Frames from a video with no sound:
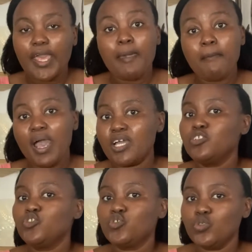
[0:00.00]
Am I
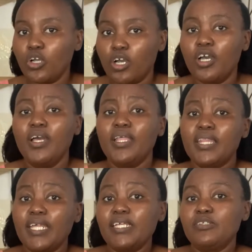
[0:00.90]
sure
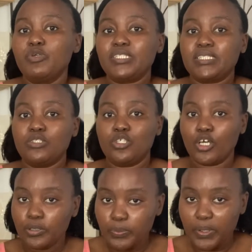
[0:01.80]
that it was
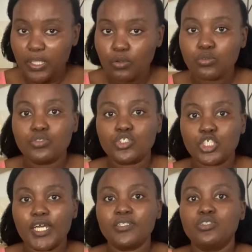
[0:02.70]
not me who
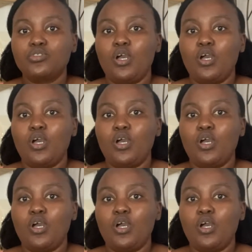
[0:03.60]
tried to